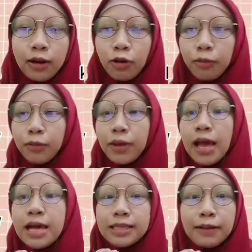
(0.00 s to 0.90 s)
or maybe
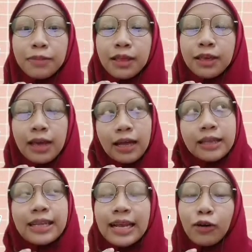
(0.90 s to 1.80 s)
something that
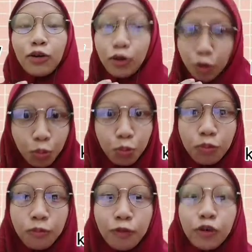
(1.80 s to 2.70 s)
they don't know
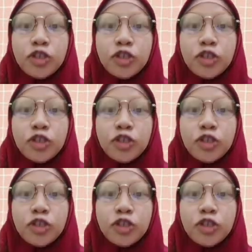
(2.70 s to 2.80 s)
for